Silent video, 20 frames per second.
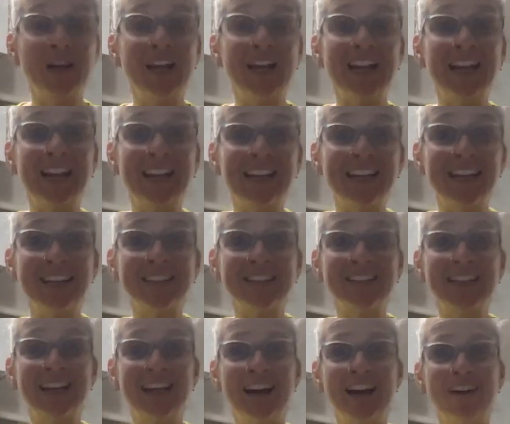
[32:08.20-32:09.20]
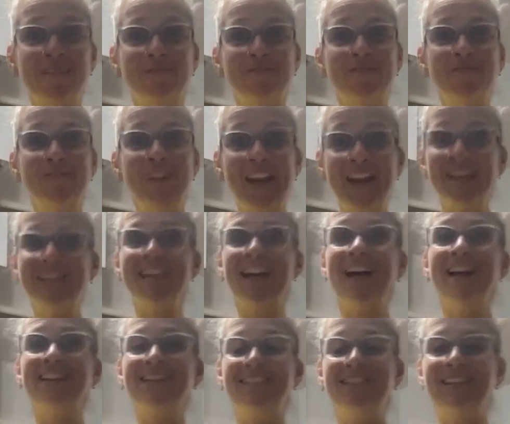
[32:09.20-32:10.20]
it is a
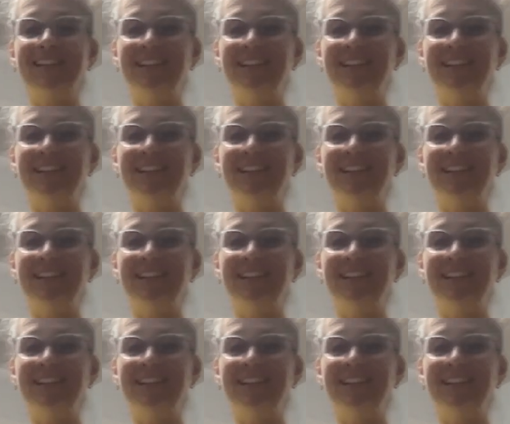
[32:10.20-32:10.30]
fantastic